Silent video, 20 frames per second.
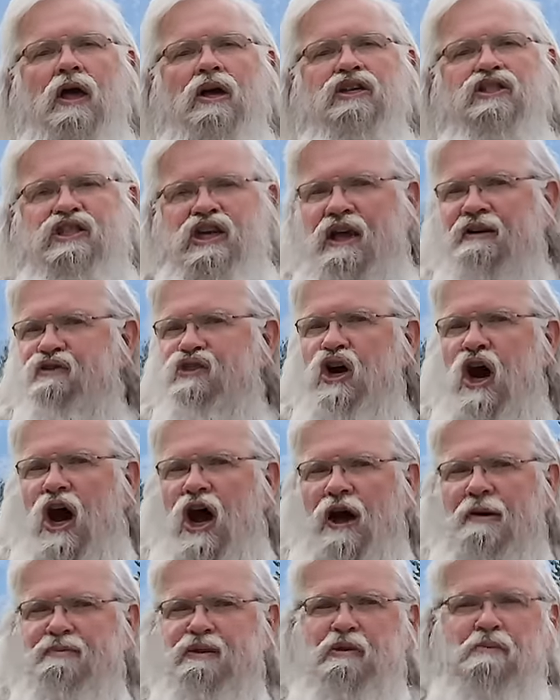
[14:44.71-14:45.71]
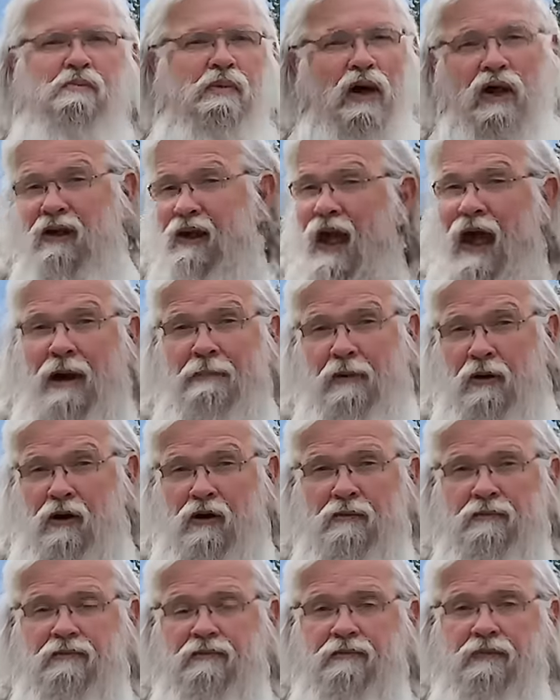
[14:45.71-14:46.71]
Steve Jobs built
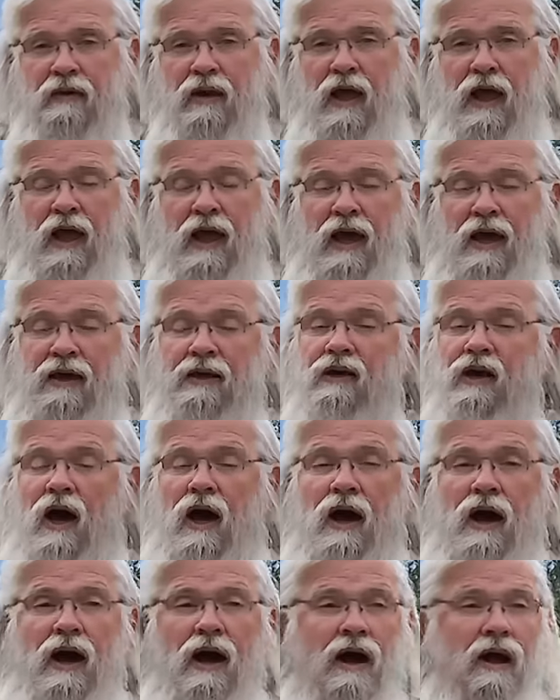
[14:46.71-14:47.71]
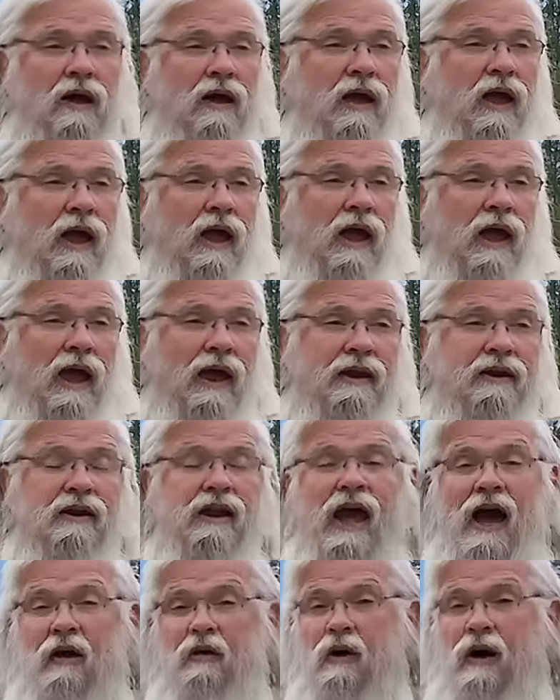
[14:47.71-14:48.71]
Apple, and
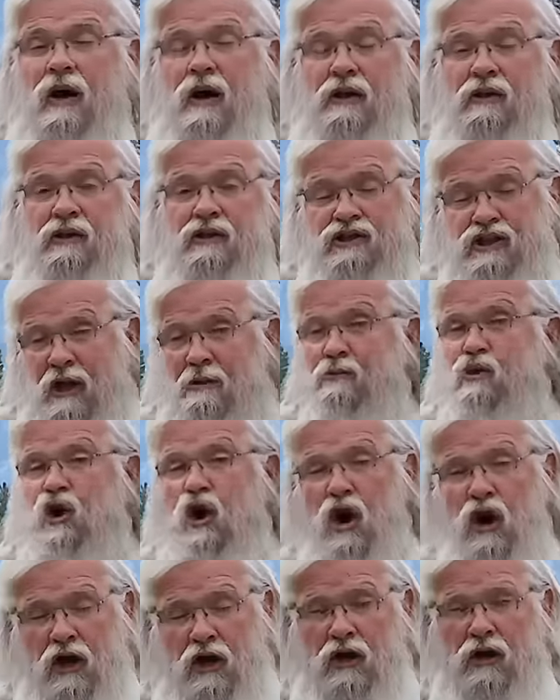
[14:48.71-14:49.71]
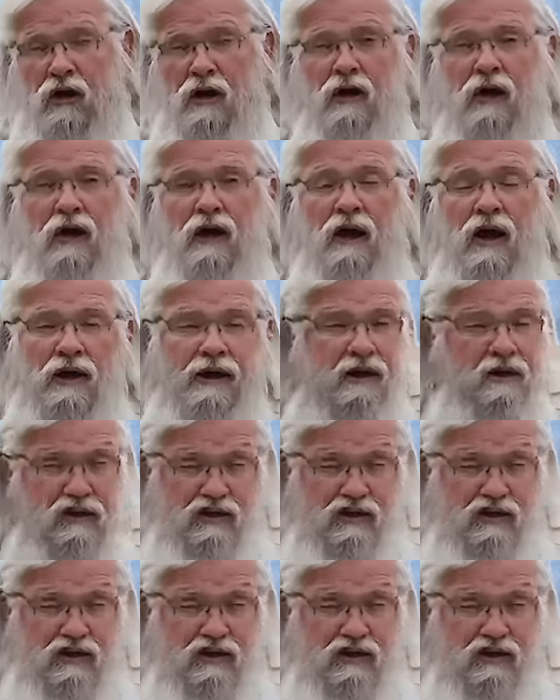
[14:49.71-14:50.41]
now Tim Cook, I